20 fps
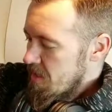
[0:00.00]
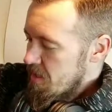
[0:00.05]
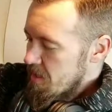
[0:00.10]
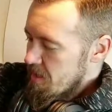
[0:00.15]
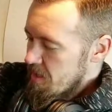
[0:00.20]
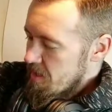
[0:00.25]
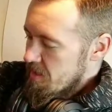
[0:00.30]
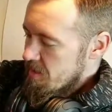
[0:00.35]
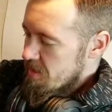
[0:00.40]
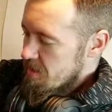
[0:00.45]

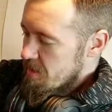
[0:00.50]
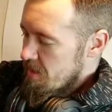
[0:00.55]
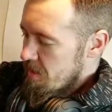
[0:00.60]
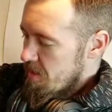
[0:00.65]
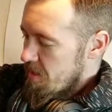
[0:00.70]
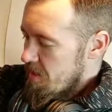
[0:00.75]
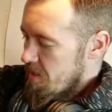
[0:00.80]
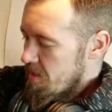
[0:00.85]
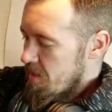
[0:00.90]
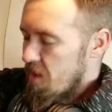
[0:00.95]
against
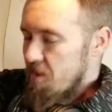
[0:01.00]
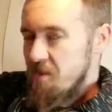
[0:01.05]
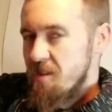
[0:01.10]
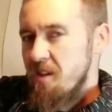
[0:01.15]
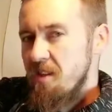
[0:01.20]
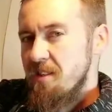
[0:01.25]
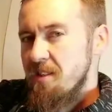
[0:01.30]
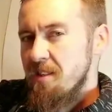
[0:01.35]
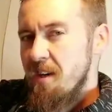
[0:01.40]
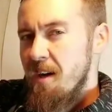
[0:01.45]
on the
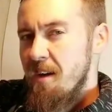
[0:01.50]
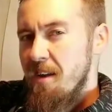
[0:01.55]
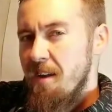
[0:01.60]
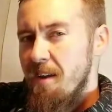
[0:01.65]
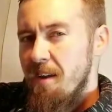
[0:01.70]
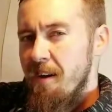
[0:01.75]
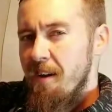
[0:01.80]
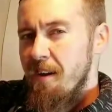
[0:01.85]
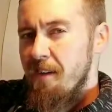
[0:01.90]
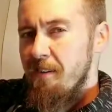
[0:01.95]
inside
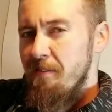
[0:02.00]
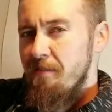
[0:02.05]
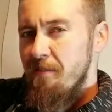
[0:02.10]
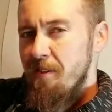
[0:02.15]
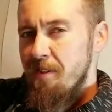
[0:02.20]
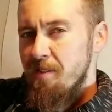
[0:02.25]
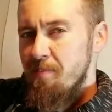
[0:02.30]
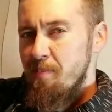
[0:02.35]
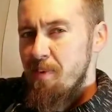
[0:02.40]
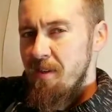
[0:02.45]
of
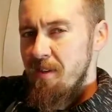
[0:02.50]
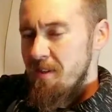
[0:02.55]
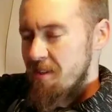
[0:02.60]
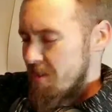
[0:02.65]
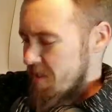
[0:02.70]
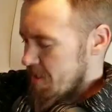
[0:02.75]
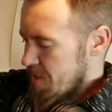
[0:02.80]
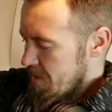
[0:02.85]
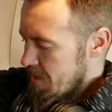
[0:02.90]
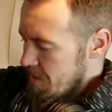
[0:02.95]
this piece.
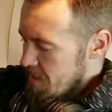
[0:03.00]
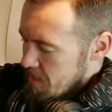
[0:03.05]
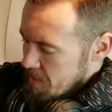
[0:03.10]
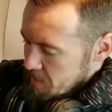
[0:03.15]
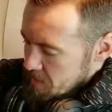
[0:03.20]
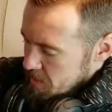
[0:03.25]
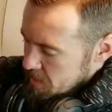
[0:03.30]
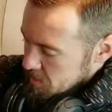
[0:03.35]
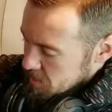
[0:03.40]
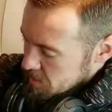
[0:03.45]

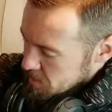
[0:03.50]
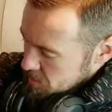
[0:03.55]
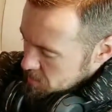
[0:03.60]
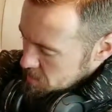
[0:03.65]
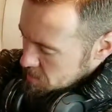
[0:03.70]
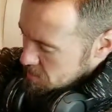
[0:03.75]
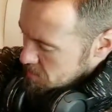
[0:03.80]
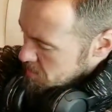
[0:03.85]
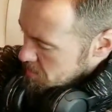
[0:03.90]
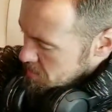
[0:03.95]

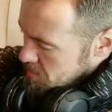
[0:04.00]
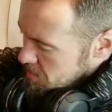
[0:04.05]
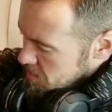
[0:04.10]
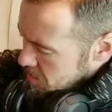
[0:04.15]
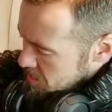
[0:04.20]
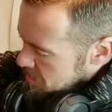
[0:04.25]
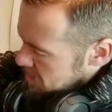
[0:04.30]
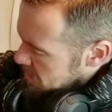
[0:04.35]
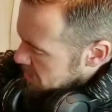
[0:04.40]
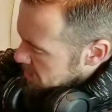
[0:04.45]
So
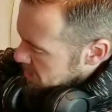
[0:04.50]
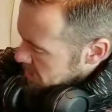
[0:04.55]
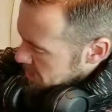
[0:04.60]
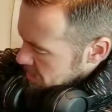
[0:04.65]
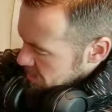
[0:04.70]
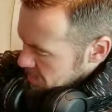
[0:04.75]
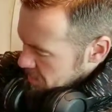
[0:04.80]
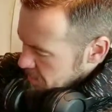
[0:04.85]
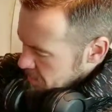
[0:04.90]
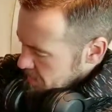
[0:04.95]

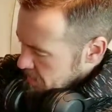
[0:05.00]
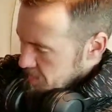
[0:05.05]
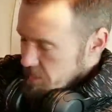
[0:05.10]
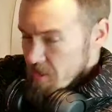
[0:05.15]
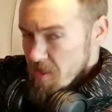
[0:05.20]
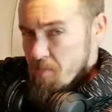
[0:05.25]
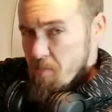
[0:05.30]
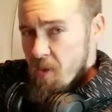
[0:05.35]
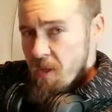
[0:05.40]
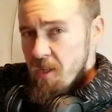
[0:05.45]
if
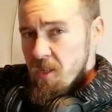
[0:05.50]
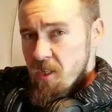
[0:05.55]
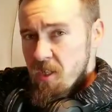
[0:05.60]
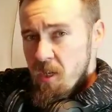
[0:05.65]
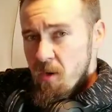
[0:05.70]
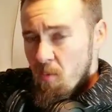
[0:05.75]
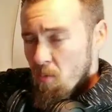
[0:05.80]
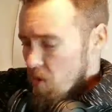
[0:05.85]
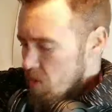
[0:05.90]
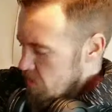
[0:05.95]
it's pinched
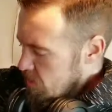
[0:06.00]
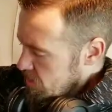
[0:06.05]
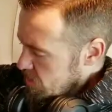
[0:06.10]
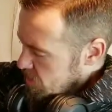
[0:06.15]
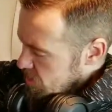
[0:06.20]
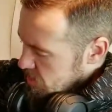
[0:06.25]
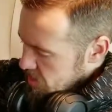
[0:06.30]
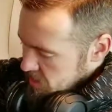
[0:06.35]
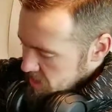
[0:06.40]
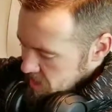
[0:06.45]
inward,
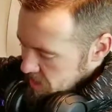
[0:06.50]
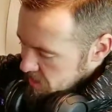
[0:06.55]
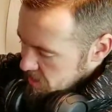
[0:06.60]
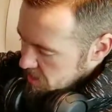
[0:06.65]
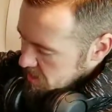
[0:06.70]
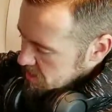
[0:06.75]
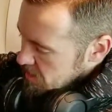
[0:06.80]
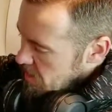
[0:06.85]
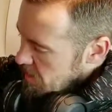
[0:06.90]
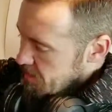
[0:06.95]
just take
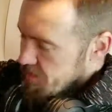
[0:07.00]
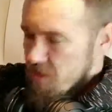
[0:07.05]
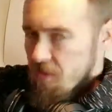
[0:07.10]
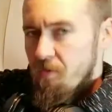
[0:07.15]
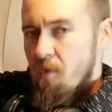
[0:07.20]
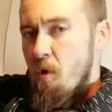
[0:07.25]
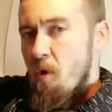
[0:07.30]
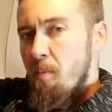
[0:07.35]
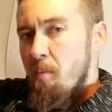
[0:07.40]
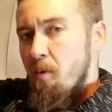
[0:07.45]
this off. It's
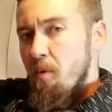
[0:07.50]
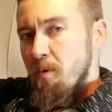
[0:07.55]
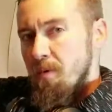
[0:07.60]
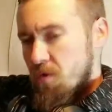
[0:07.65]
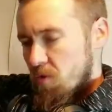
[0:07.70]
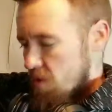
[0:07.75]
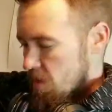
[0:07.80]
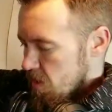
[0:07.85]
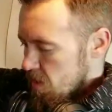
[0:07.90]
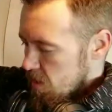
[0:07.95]
4
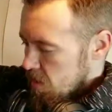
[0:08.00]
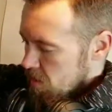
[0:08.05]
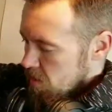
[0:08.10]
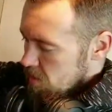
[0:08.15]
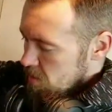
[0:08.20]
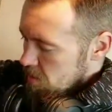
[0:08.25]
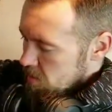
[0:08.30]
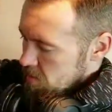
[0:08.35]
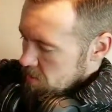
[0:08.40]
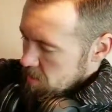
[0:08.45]
bolts right
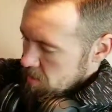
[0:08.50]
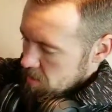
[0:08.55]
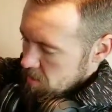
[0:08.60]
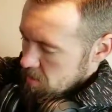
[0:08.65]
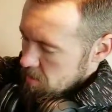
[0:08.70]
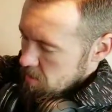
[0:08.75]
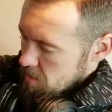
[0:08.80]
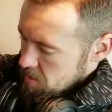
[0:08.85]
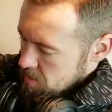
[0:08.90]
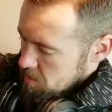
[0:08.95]
here,
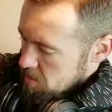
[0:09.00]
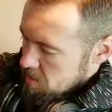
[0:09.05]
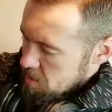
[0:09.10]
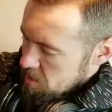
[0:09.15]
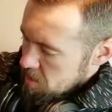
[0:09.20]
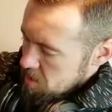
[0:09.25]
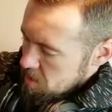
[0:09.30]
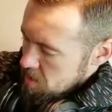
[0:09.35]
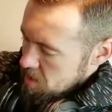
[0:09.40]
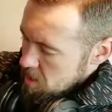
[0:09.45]

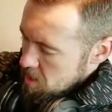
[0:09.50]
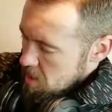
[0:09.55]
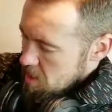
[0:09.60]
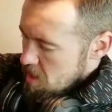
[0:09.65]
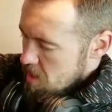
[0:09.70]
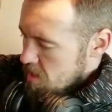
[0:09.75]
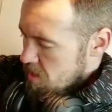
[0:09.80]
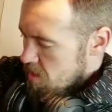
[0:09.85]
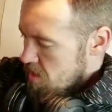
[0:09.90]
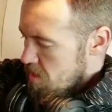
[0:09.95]

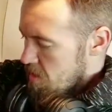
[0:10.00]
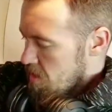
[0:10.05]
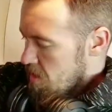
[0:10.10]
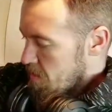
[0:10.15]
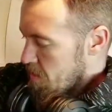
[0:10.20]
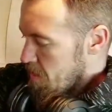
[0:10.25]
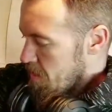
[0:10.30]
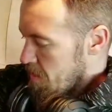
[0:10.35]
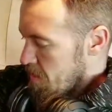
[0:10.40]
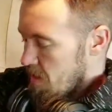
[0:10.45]
and
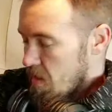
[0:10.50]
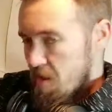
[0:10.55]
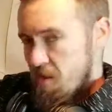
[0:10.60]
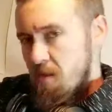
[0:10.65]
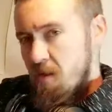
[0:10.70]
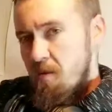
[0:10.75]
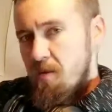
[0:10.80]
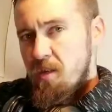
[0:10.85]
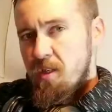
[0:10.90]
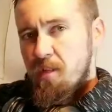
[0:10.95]

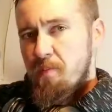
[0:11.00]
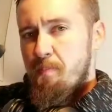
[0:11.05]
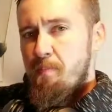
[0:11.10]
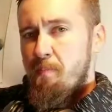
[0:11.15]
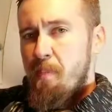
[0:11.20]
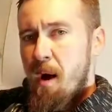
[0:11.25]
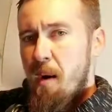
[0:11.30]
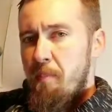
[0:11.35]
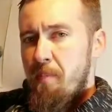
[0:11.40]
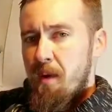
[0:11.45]
then just
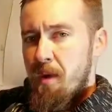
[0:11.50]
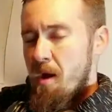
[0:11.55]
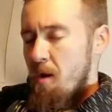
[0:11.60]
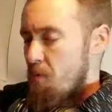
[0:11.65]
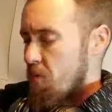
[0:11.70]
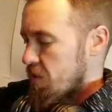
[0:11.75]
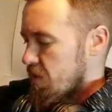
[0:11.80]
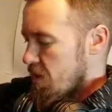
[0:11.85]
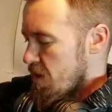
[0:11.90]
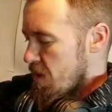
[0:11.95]
pop it out
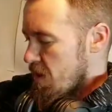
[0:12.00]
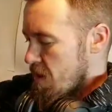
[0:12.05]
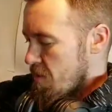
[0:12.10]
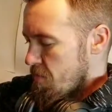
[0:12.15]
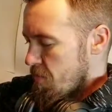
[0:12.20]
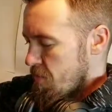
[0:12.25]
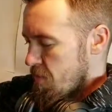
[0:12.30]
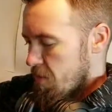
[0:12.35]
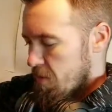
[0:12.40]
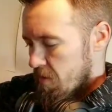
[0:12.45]
with a
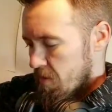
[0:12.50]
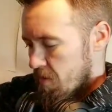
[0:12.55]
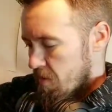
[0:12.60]
hammer.